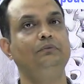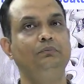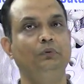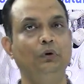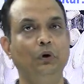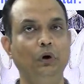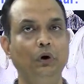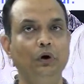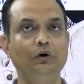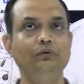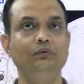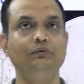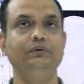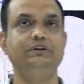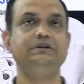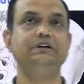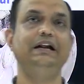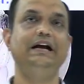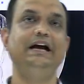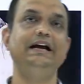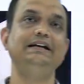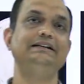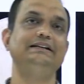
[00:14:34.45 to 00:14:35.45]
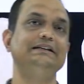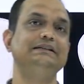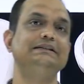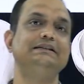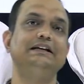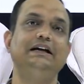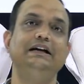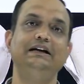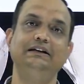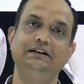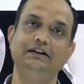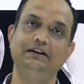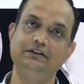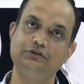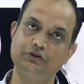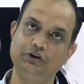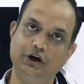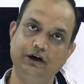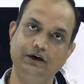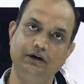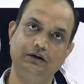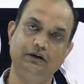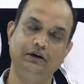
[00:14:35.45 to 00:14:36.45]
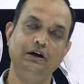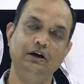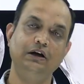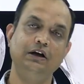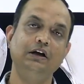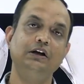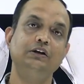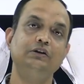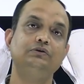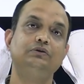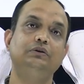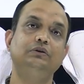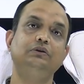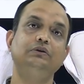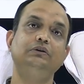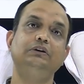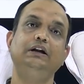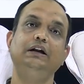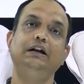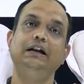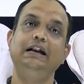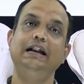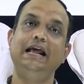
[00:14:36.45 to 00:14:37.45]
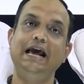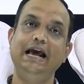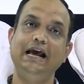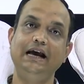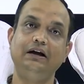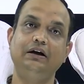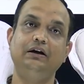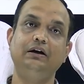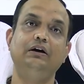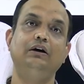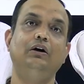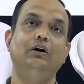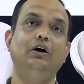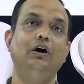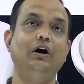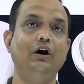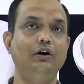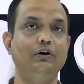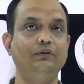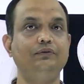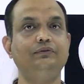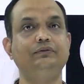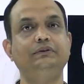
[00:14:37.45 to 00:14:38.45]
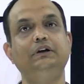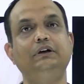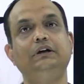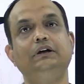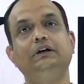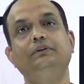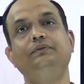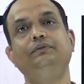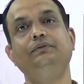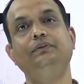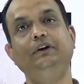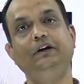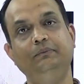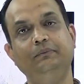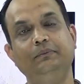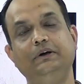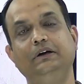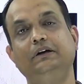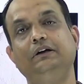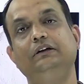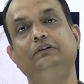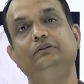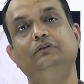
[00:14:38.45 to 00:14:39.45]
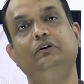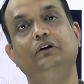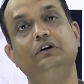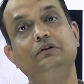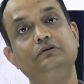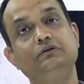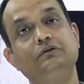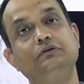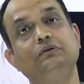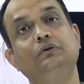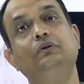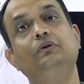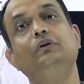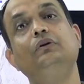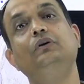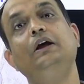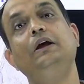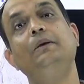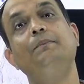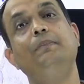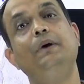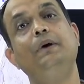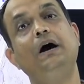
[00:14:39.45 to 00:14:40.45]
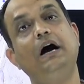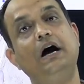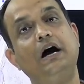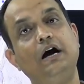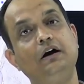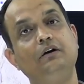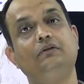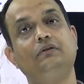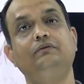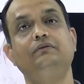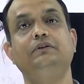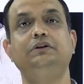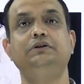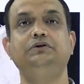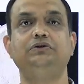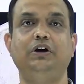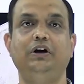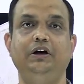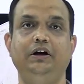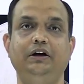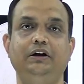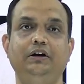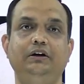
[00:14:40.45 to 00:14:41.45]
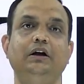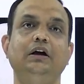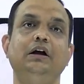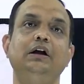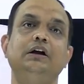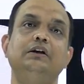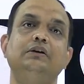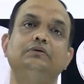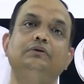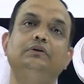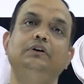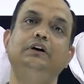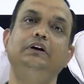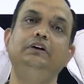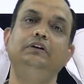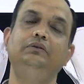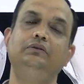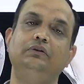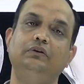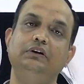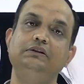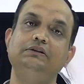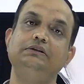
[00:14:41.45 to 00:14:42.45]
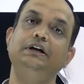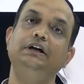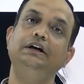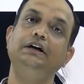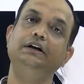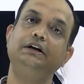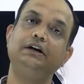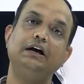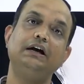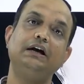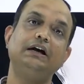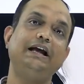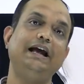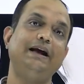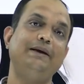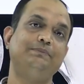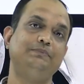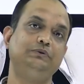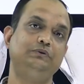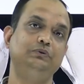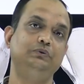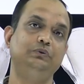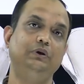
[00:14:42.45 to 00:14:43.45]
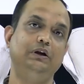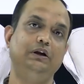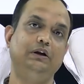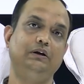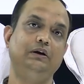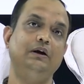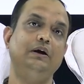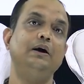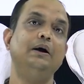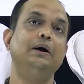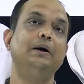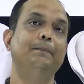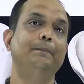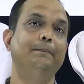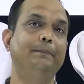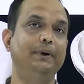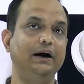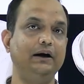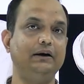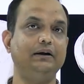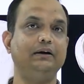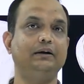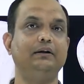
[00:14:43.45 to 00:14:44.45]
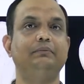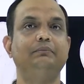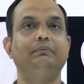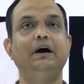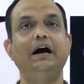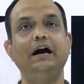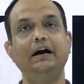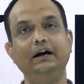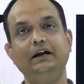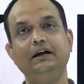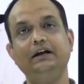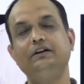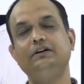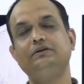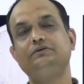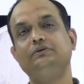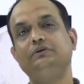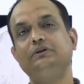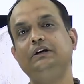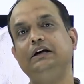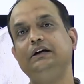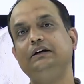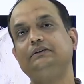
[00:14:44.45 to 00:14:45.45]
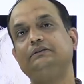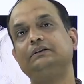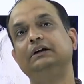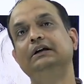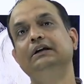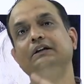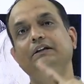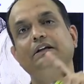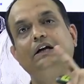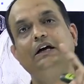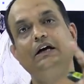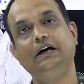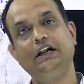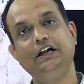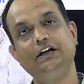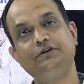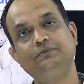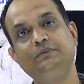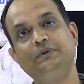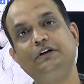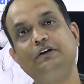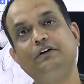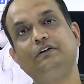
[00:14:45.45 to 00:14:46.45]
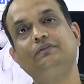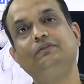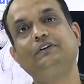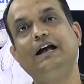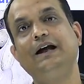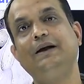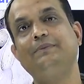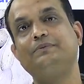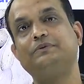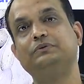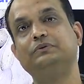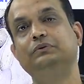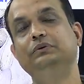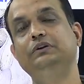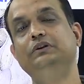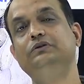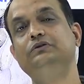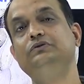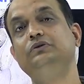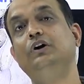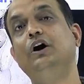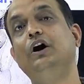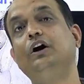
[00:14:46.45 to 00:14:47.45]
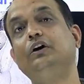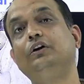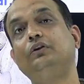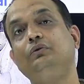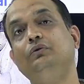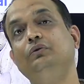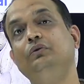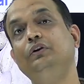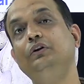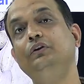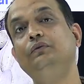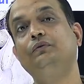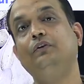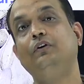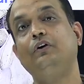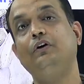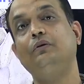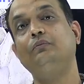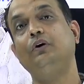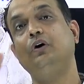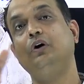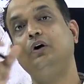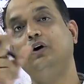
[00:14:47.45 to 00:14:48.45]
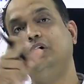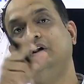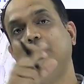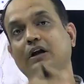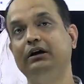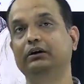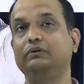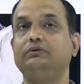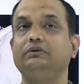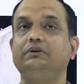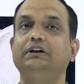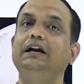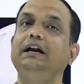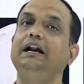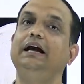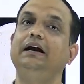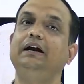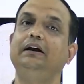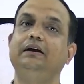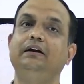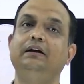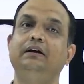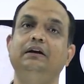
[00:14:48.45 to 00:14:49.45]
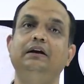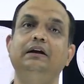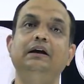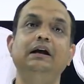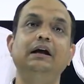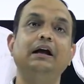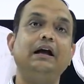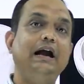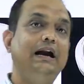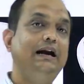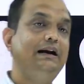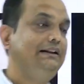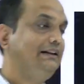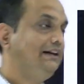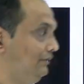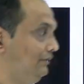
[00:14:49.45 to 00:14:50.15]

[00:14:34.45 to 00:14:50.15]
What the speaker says: bone which lies inside the joint. So, the neck of the femur is also a part of the joint. So, it is known as intracapsular. But, my dear students, the attachment of capsule is not uniform all around the neck. And